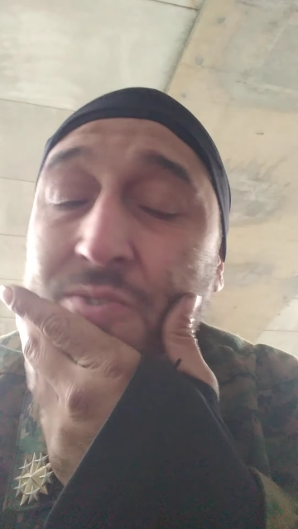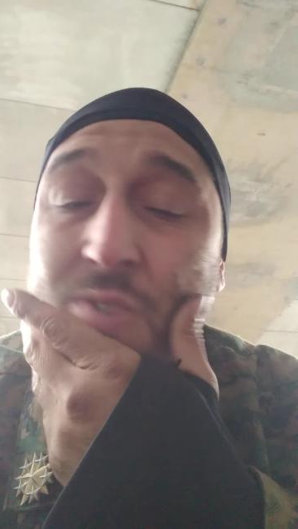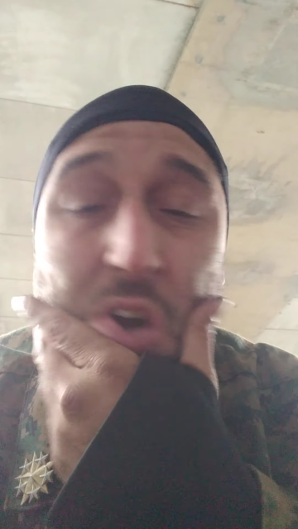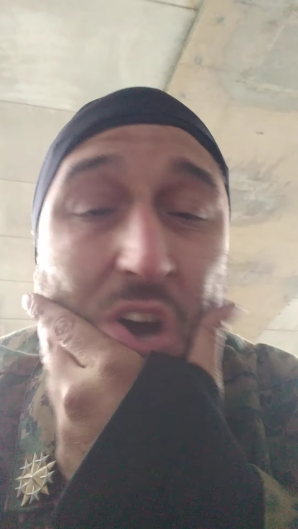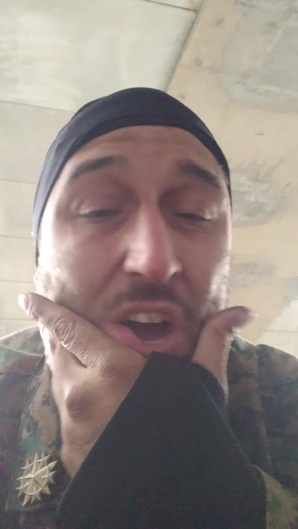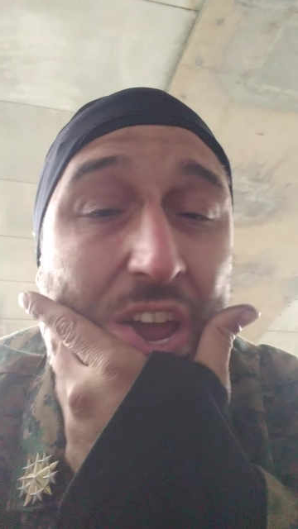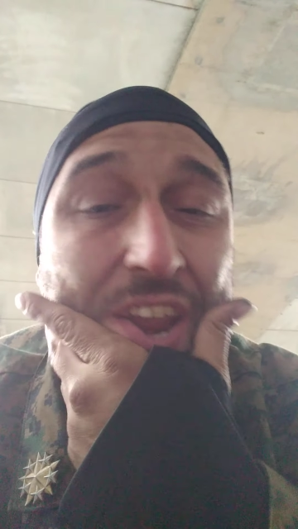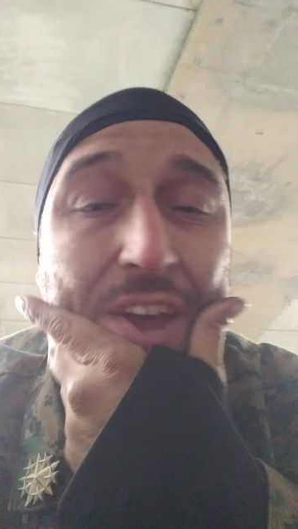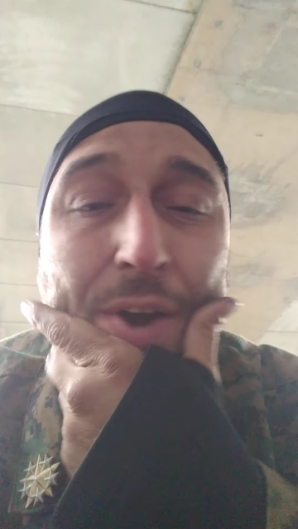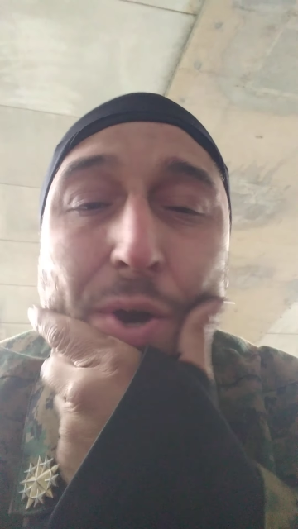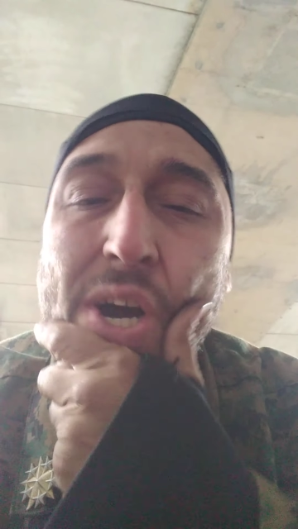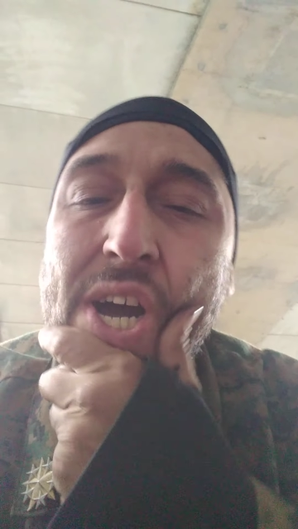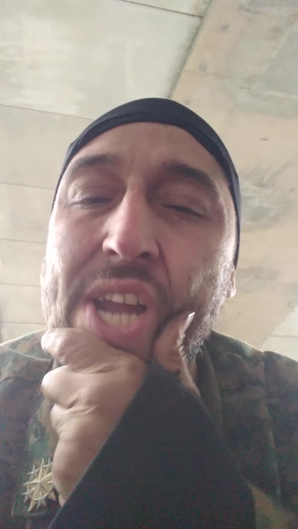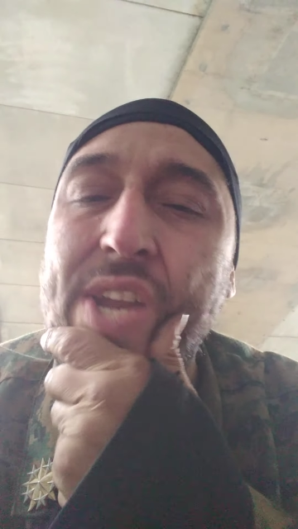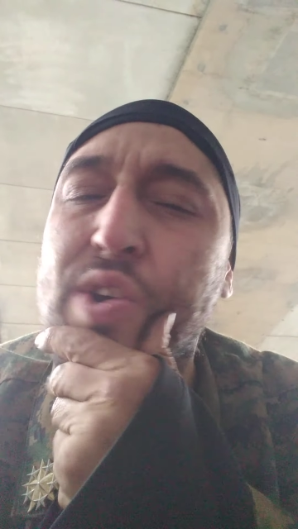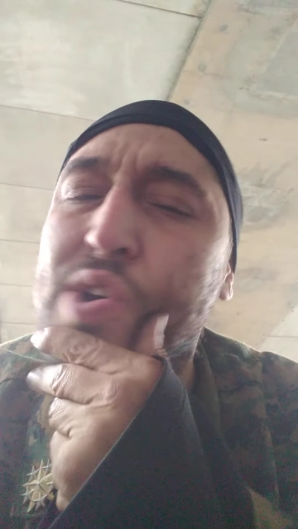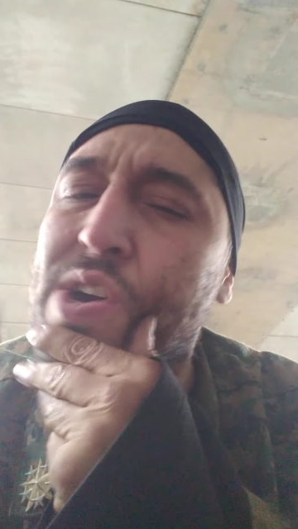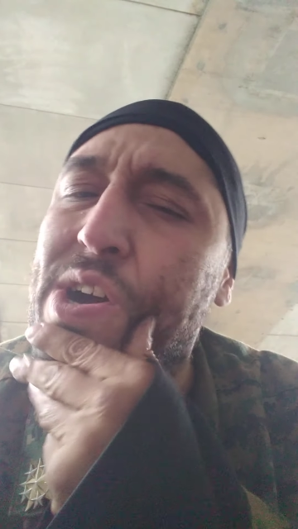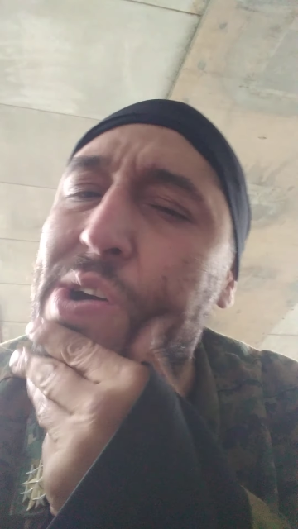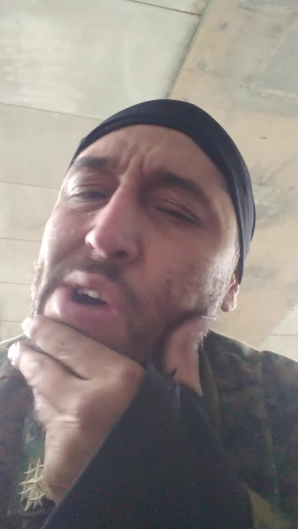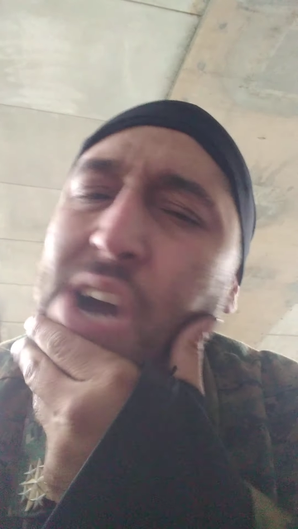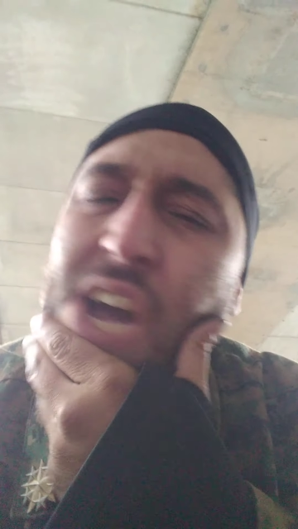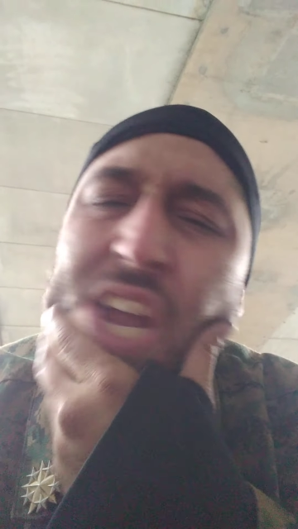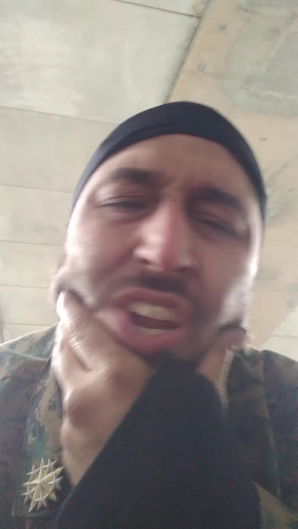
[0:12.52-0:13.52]
one, I
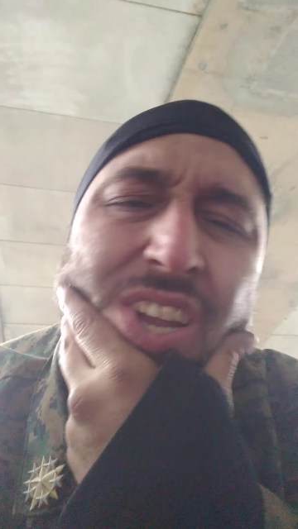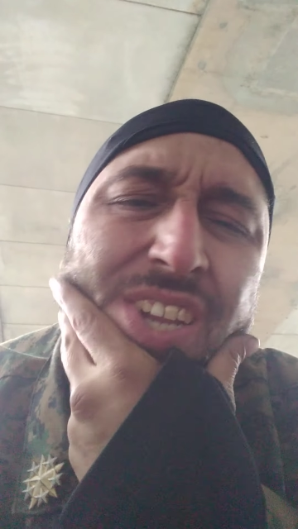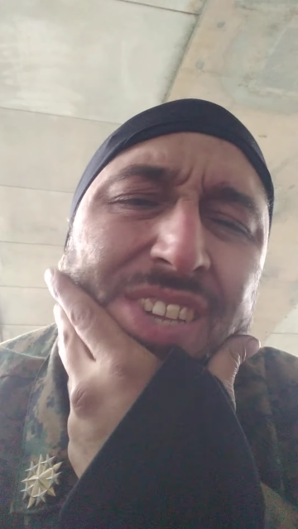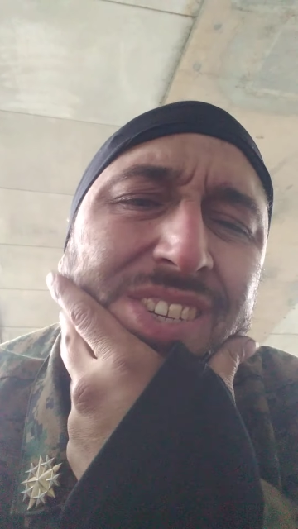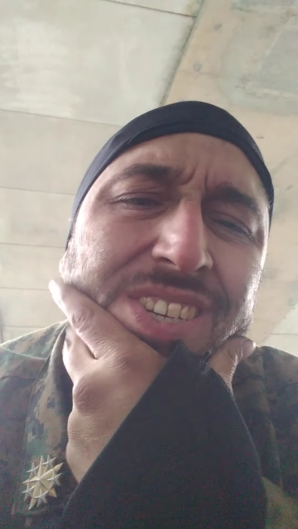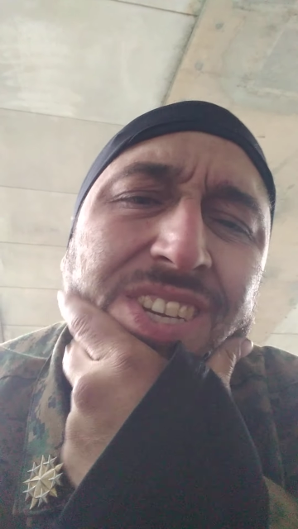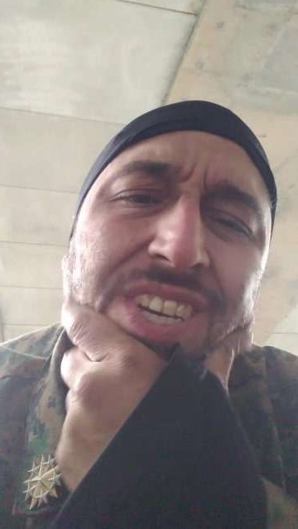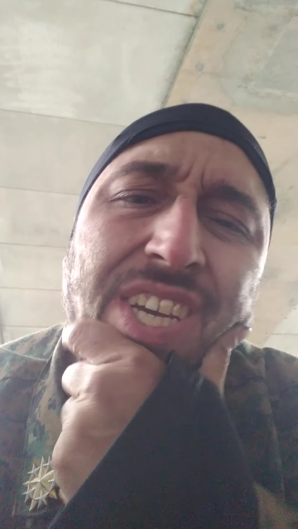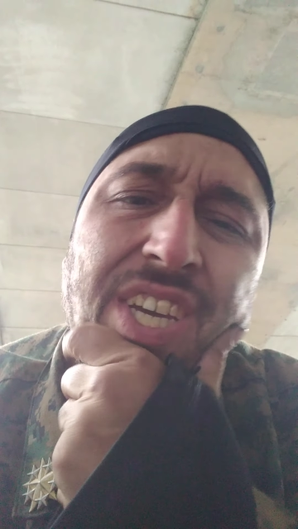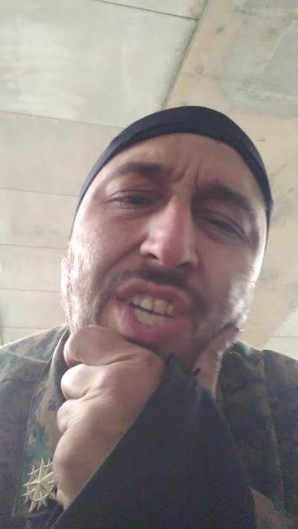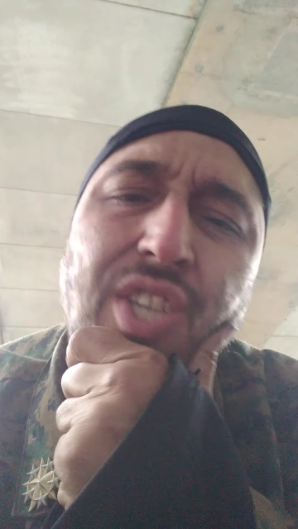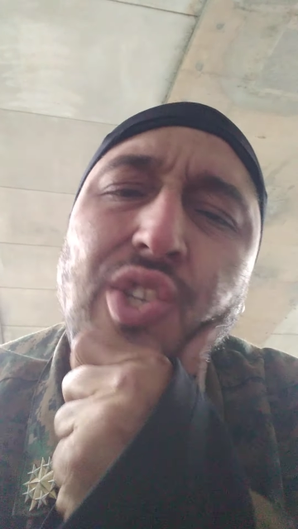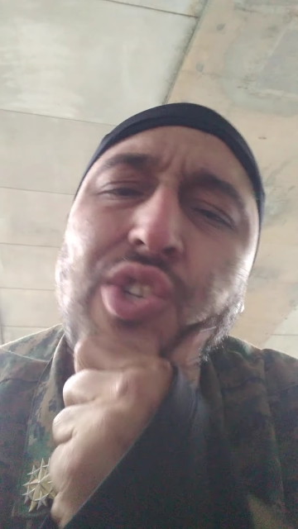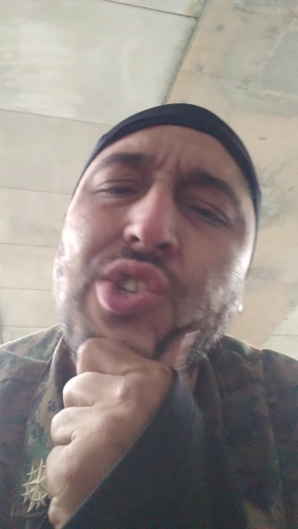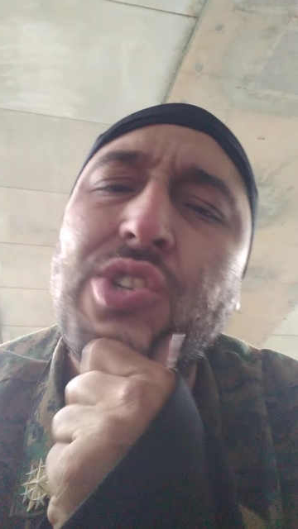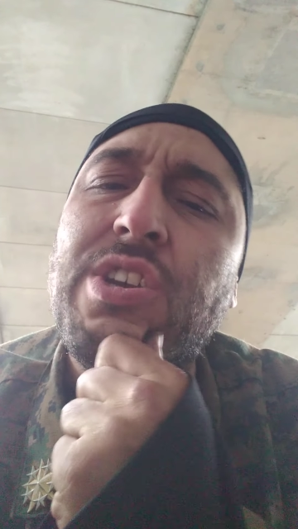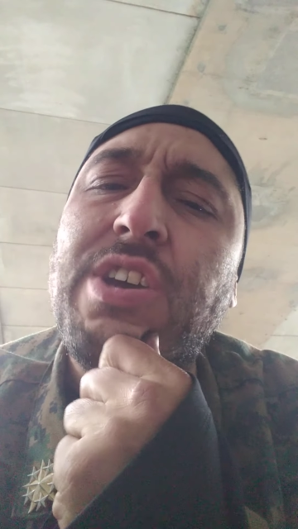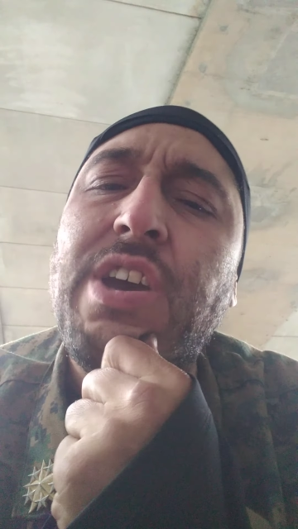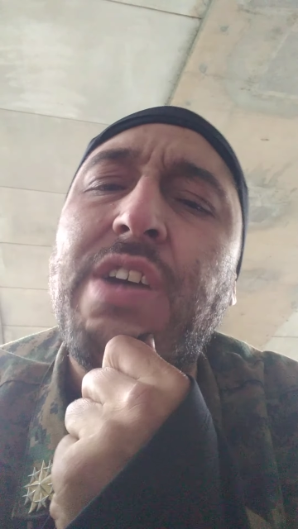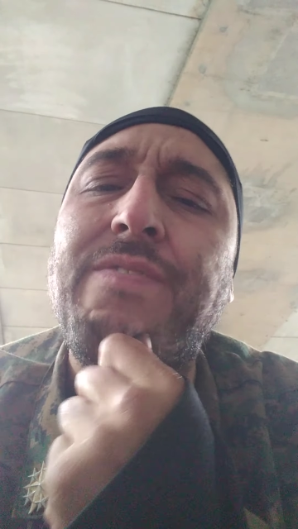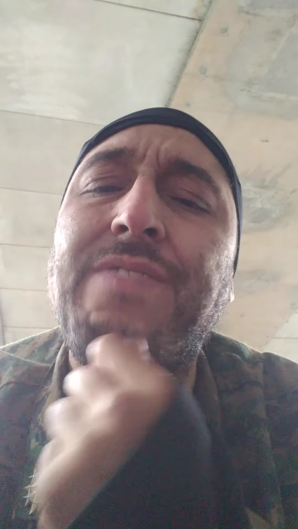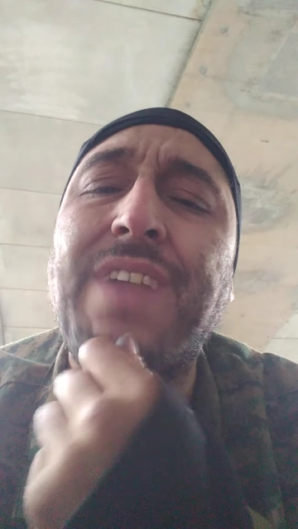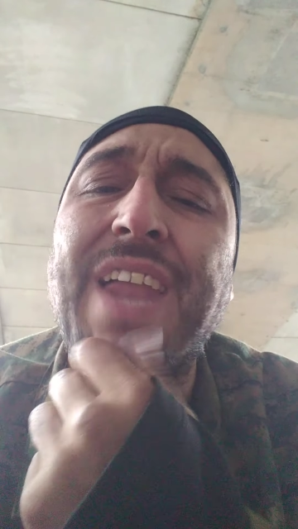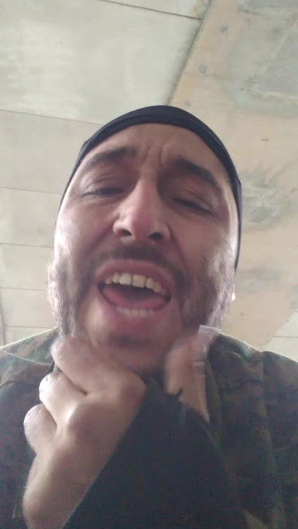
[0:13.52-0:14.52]
want to
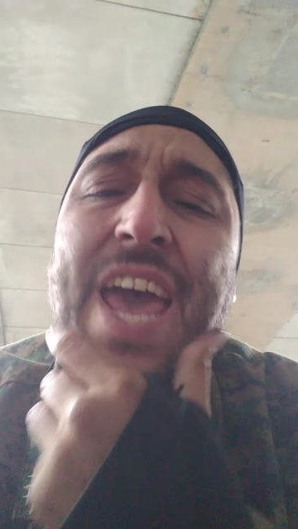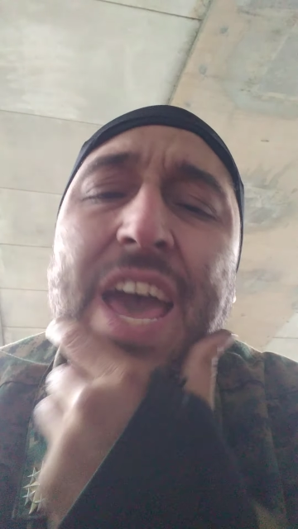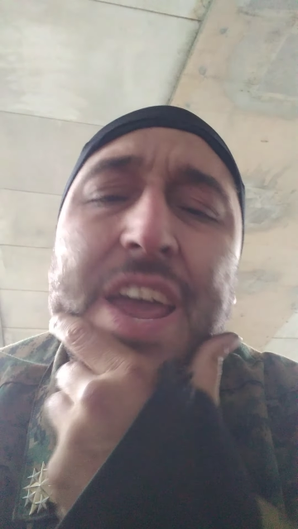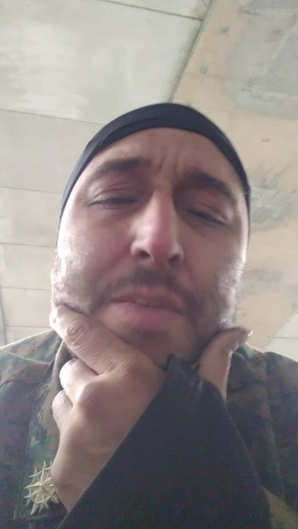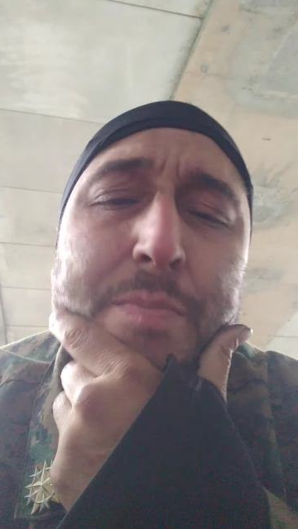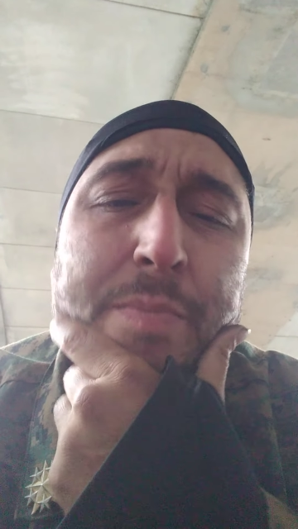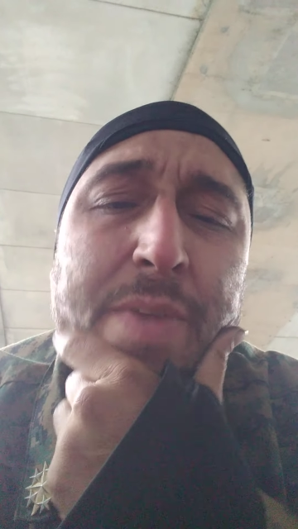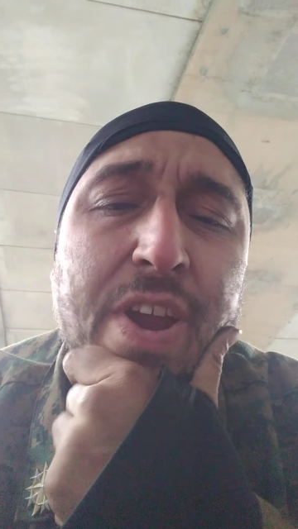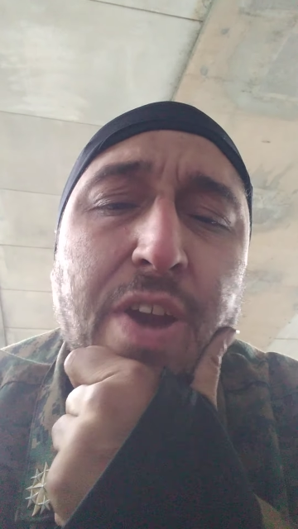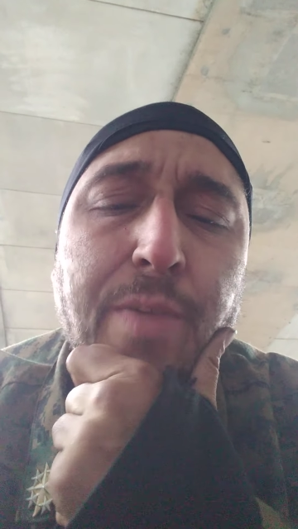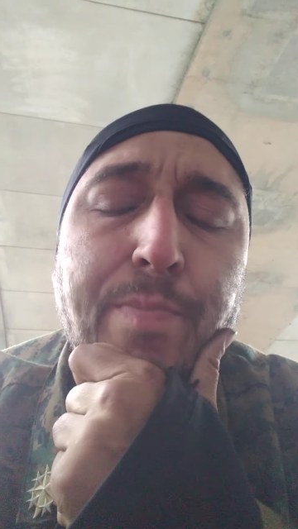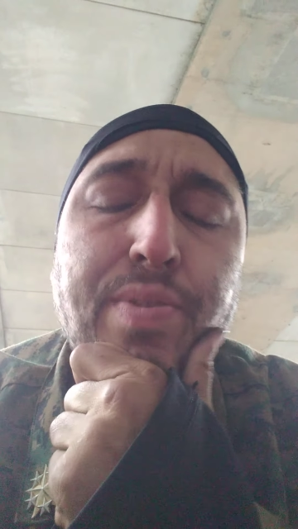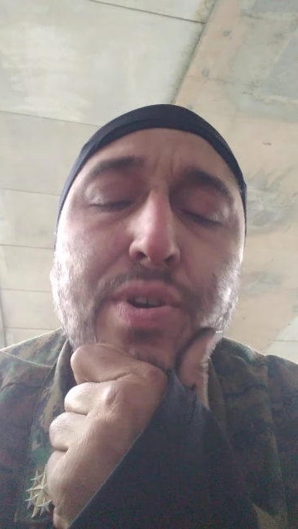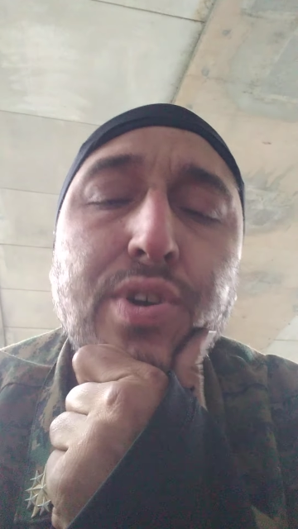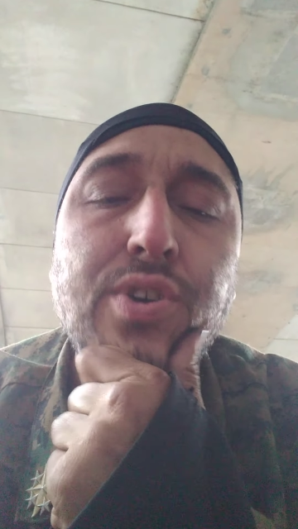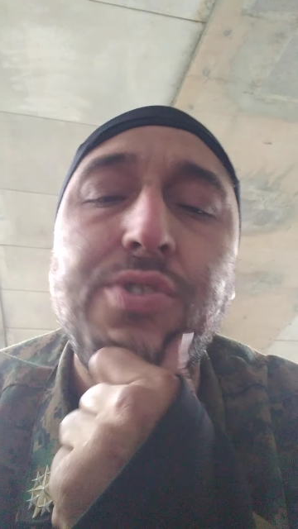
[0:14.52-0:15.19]
teach Vladimir